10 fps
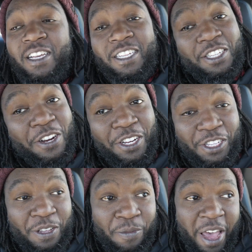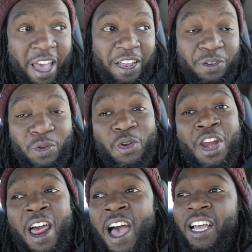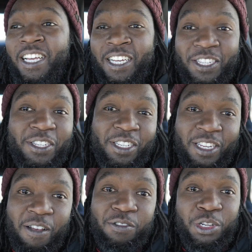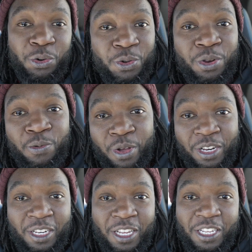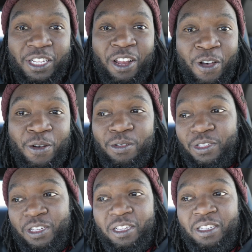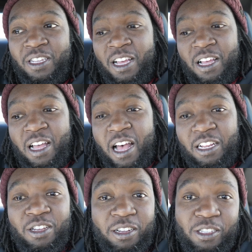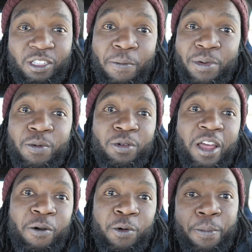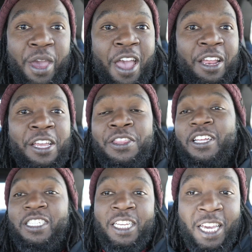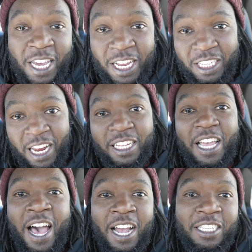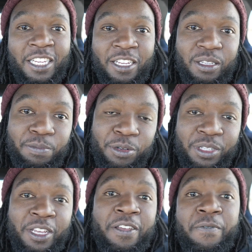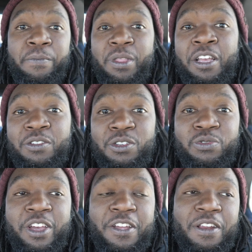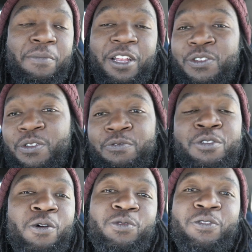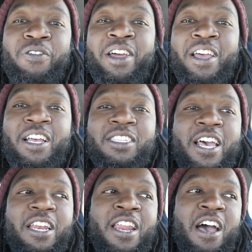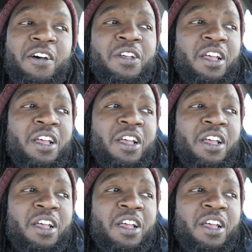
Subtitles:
seriously, man, do not get yourself screwed in one of these loans, because I talked to some people that were paying in the teens, like the high teens % interest rate. I'm like, dude, if you don't refinance that now,